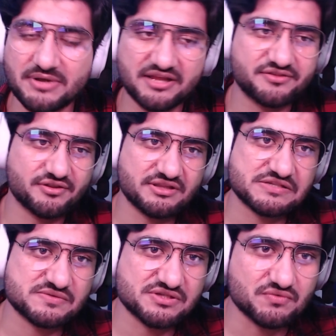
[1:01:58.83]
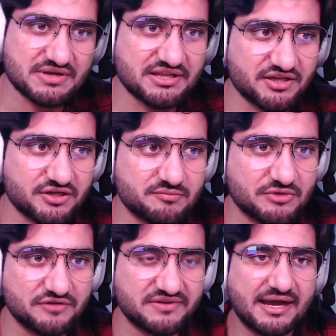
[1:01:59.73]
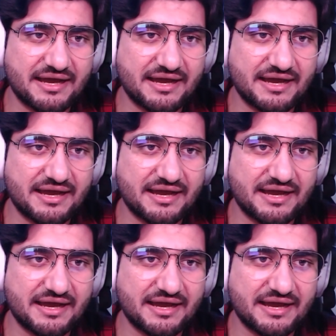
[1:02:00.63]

but I thought this was a really good movie.